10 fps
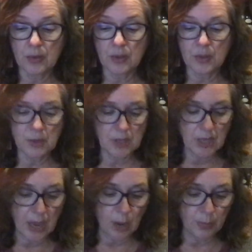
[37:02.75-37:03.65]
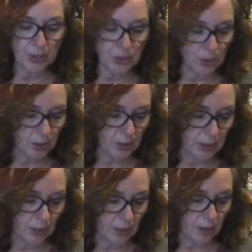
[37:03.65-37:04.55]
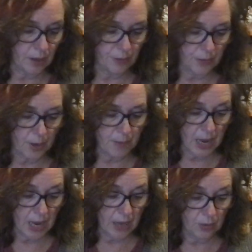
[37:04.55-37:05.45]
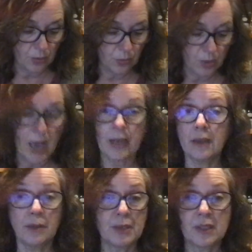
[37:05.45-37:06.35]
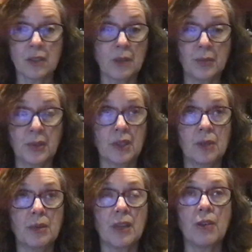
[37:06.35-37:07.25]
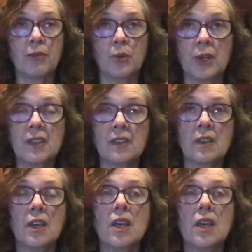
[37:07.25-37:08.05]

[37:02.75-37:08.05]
This was in the outpatient clinic of a man who had he was completely without voice,